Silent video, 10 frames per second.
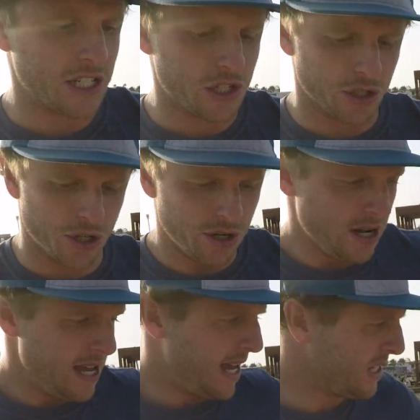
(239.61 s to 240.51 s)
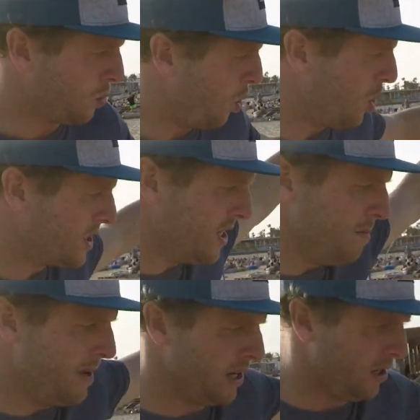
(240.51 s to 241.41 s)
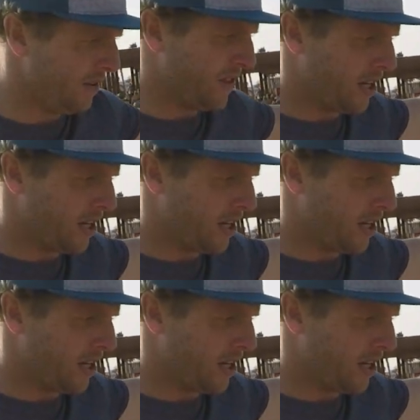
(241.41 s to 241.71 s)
to do is walk to the middle of the